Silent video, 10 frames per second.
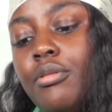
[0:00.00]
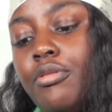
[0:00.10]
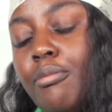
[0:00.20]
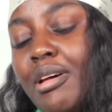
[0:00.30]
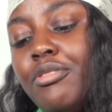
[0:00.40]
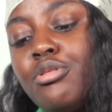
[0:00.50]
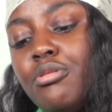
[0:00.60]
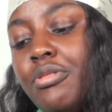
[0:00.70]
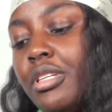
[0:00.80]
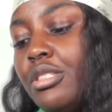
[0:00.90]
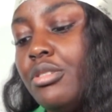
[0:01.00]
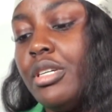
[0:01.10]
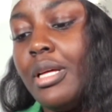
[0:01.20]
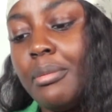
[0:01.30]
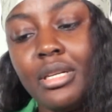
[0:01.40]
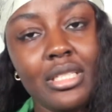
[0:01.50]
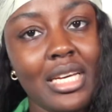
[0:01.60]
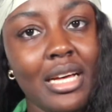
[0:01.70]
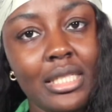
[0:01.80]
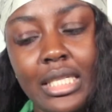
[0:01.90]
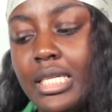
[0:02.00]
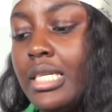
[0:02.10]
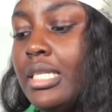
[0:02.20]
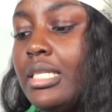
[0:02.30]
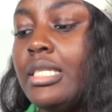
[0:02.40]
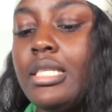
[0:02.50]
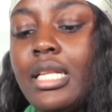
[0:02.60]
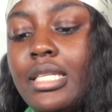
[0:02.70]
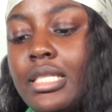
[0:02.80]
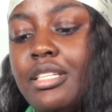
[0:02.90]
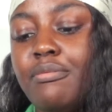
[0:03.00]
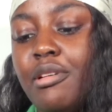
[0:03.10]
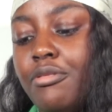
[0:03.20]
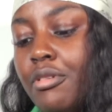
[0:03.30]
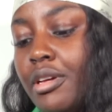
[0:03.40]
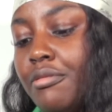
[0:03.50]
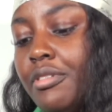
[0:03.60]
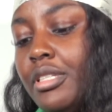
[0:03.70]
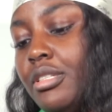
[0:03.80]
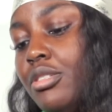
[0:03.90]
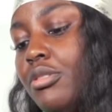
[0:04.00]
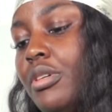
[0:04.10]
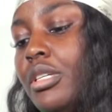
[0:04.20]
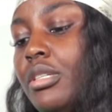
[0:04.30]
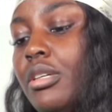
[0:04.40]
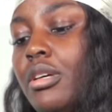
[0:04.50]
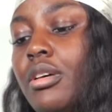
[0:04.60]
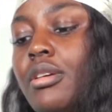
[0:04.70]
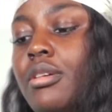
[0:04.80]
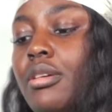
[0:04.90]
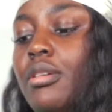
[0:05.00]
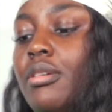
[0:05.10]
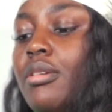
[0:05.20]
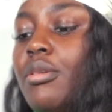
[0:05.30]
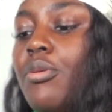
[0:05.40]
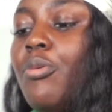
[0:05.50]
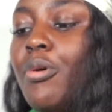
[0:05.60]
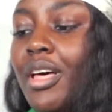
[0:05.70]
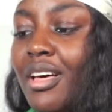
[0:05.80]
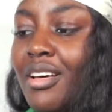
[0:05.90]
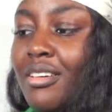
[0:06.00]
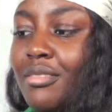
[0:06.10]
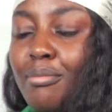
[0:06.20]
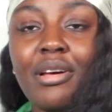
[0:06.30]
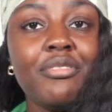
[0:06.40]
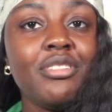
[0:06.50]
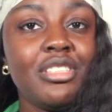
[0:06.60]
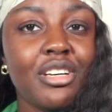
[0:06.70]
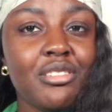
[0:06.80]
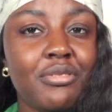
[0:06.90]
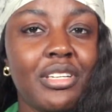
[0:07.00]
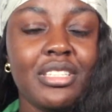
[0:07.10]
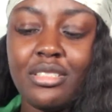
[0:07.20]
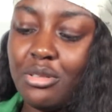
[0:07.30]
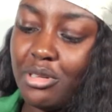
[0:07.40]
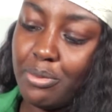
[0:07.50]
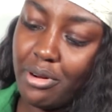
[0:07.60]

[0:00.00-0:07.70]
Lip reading: For my phone to fit into it, I'm gonna take out the keys. Let's see if my phone can fit into it. Well, my phone does fit into it